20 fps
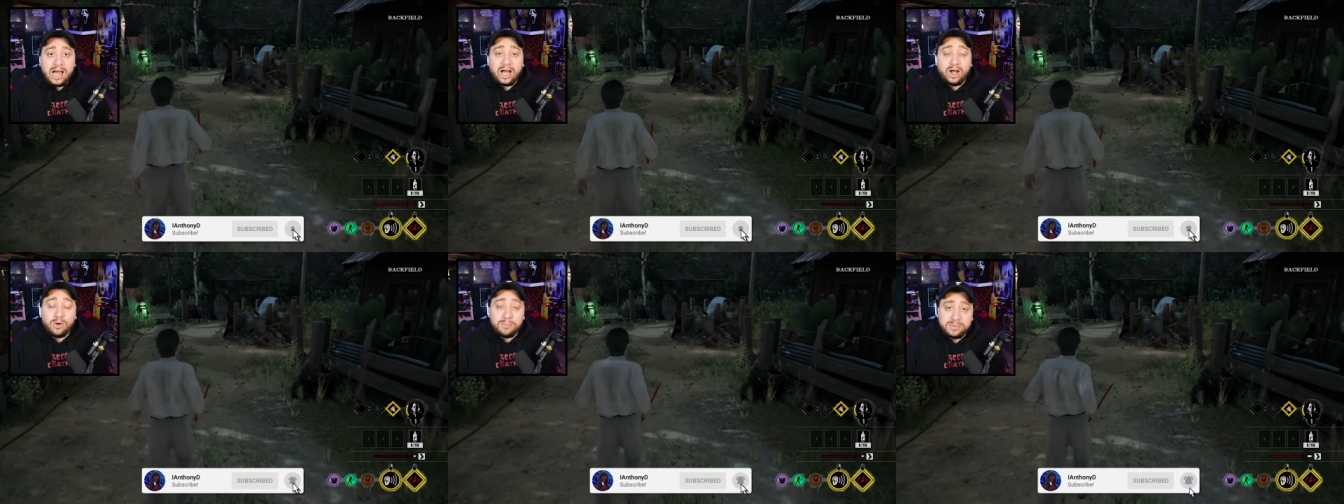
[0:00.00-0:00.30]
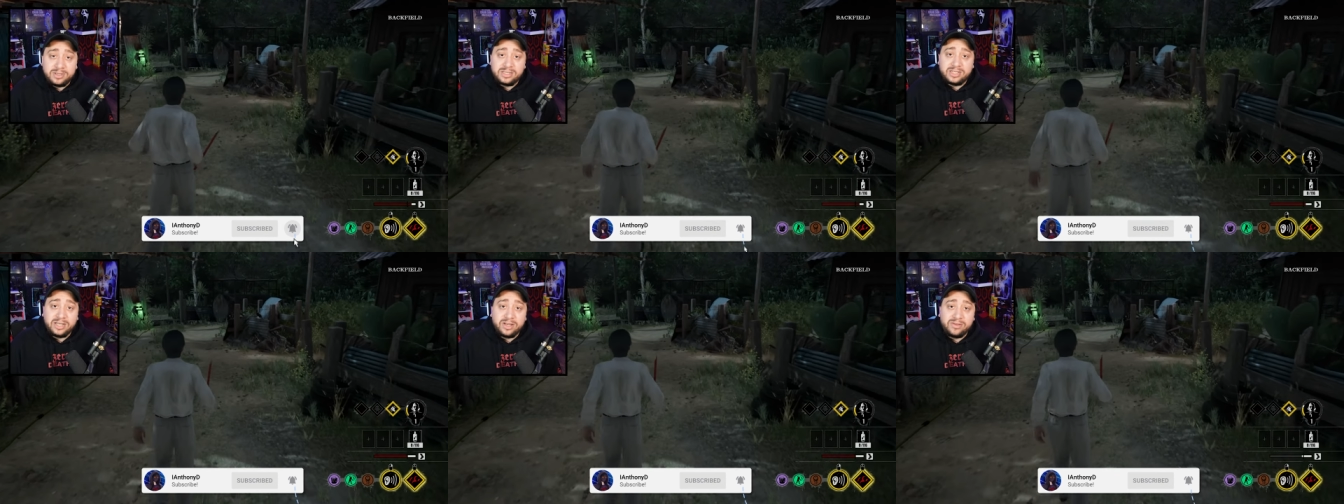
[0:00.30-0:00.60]
I hope
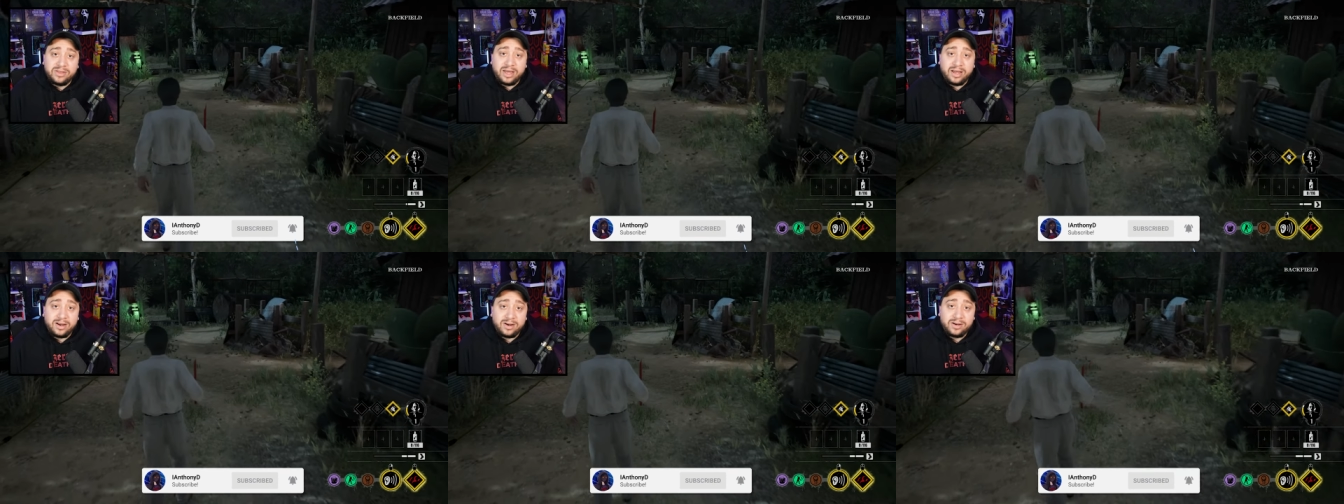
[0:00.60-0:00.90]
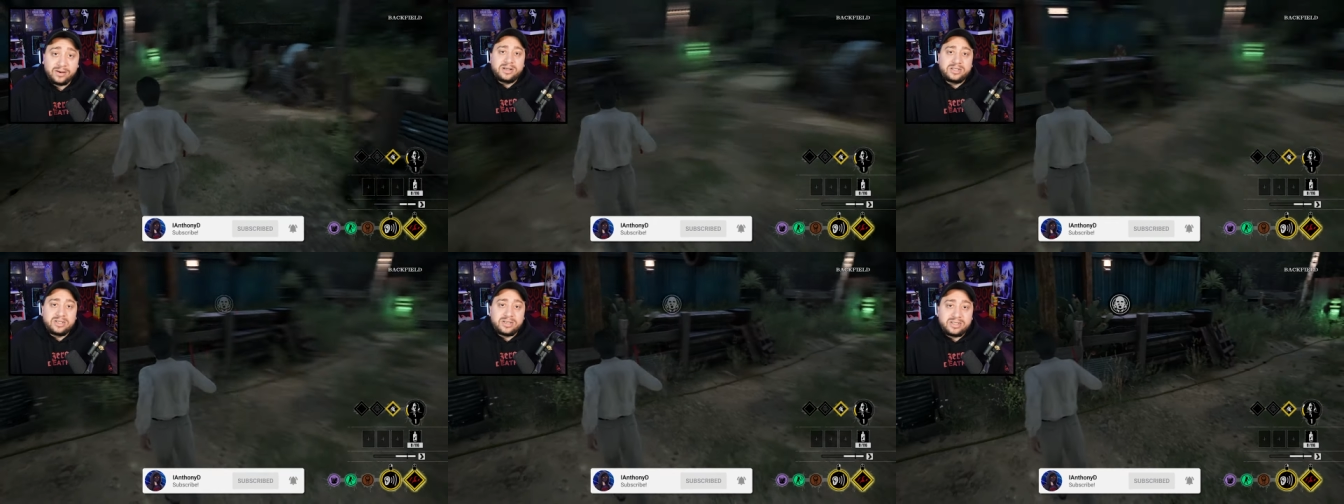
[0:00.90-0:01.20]
to see you there.
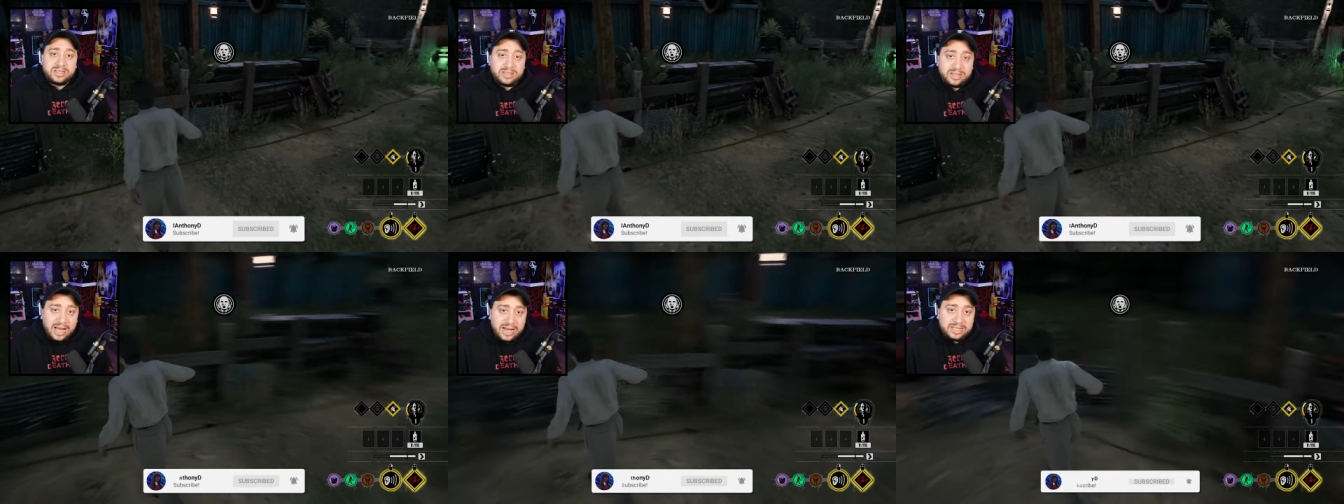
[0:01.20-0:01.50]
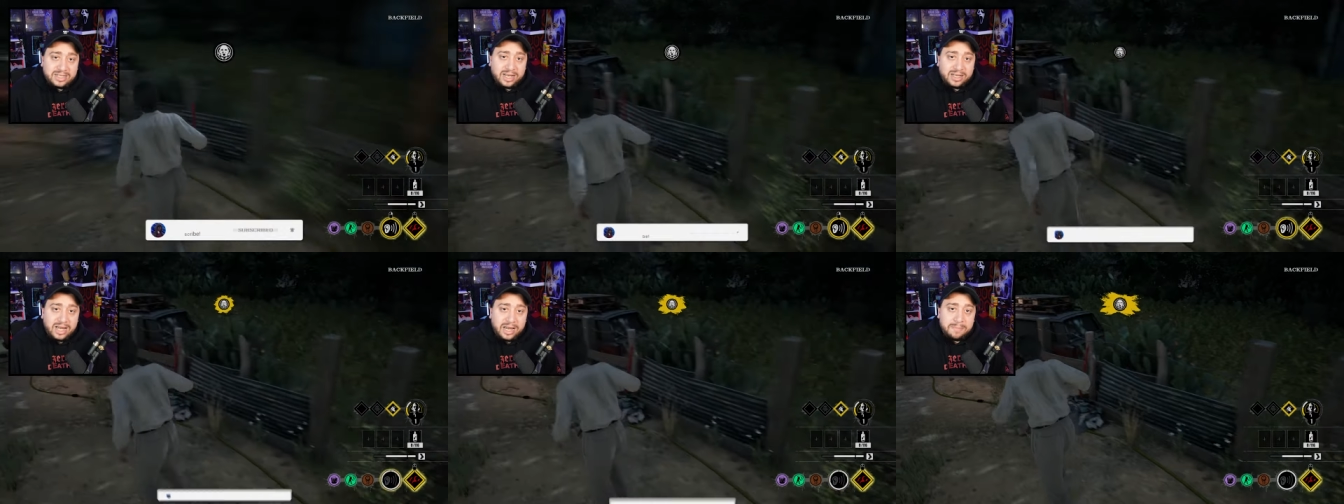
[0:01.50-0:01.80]
Make sure to
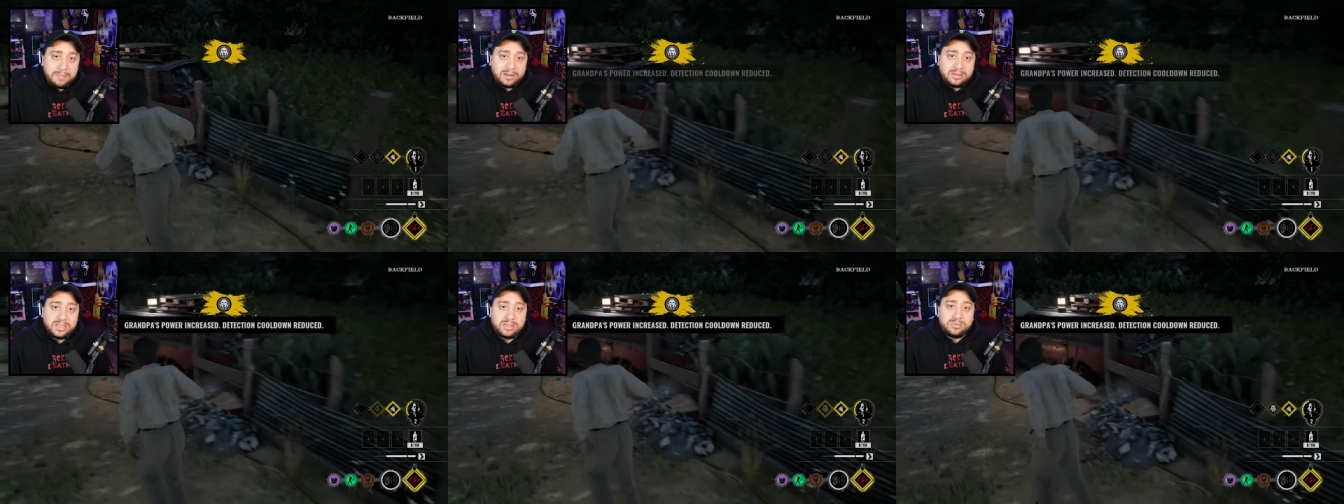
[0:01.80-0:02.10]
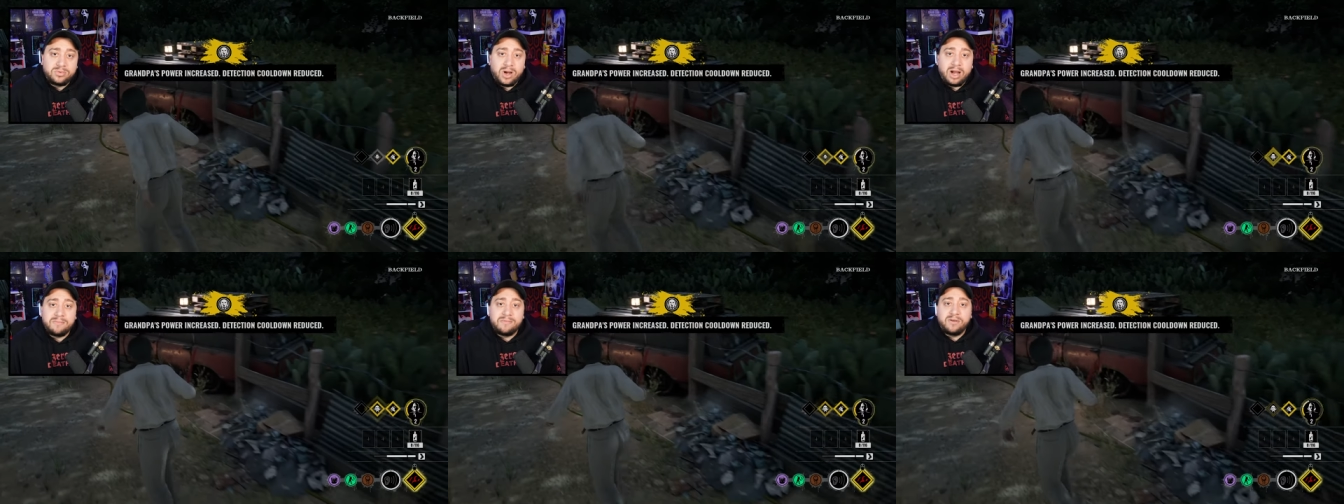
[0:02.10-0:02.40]
slash that like button,
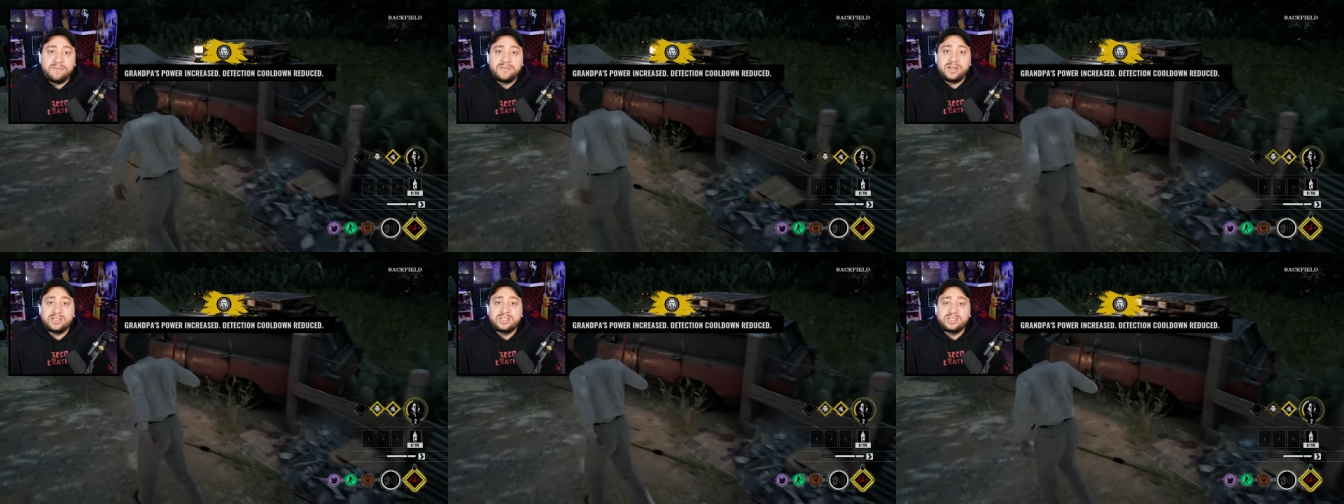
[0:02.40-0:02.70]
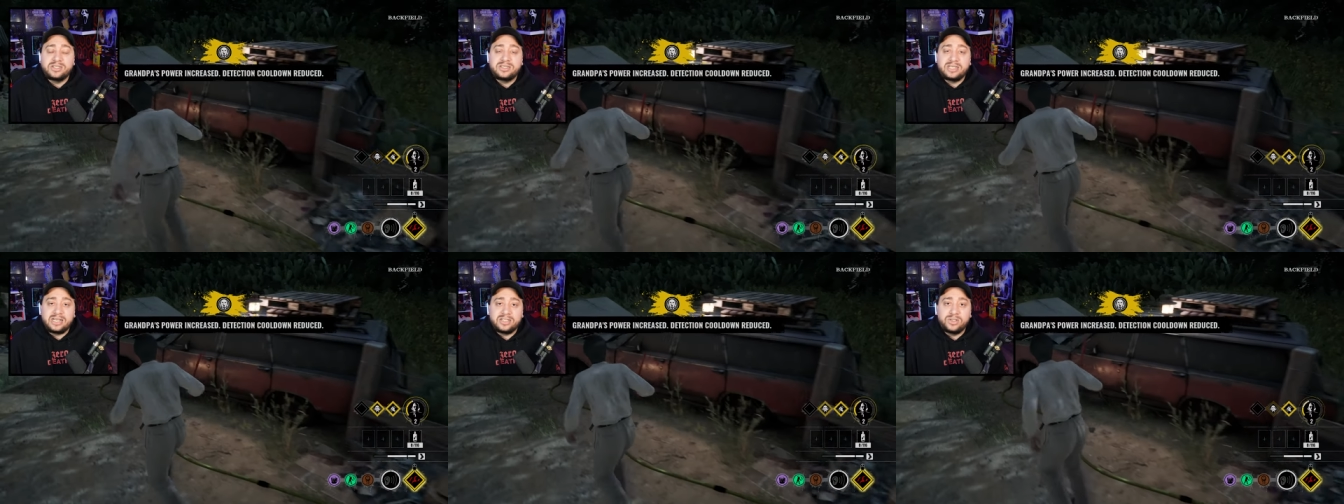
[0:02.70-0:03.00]
subscribe, and
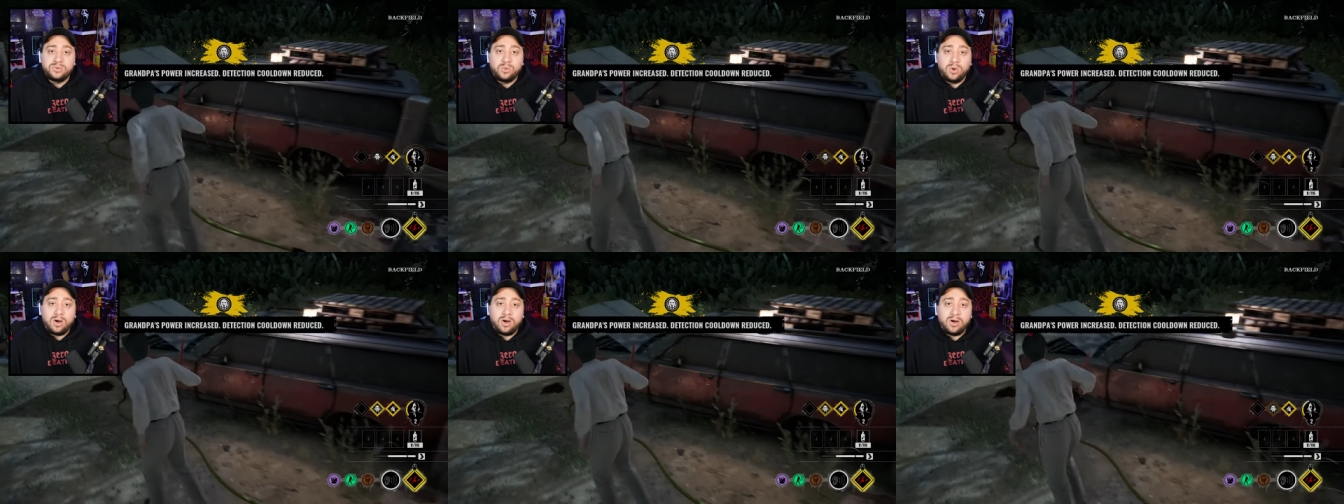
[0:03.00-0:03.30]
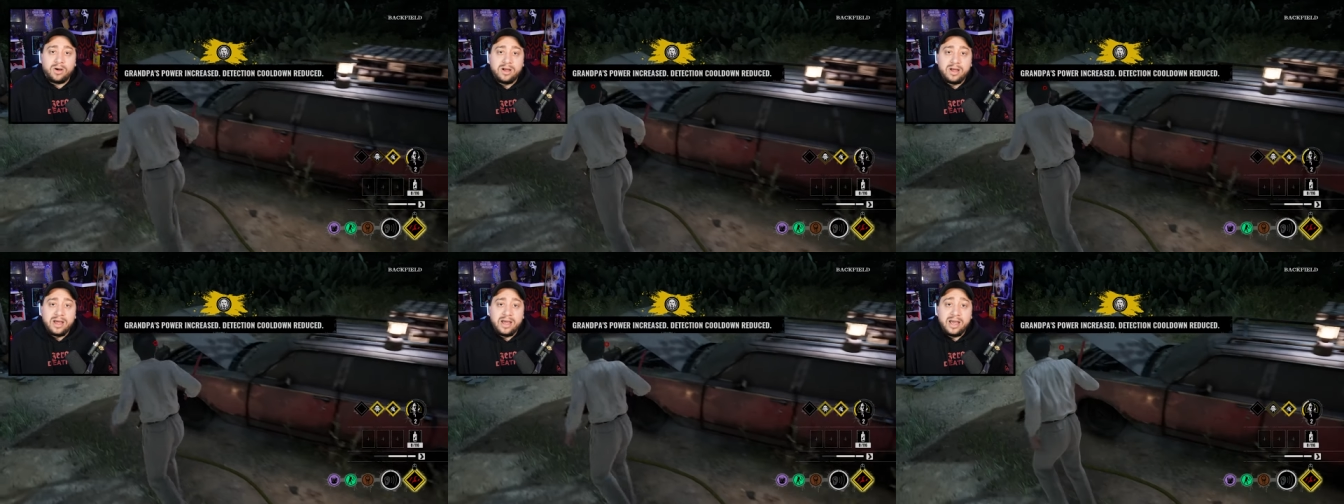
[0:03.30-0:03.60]
notifications set to
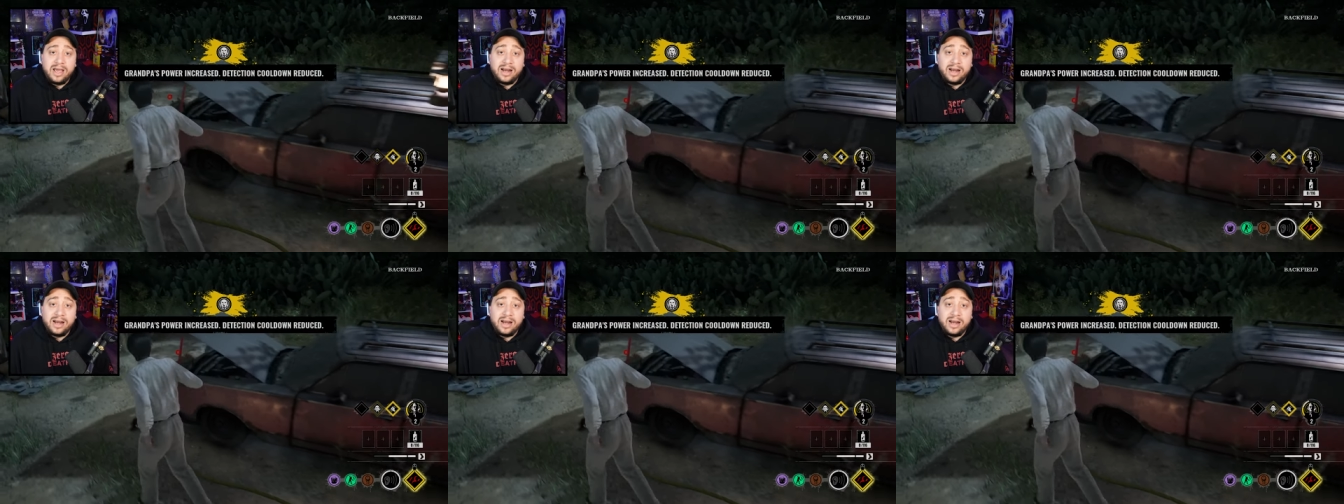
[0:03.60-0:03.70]
all.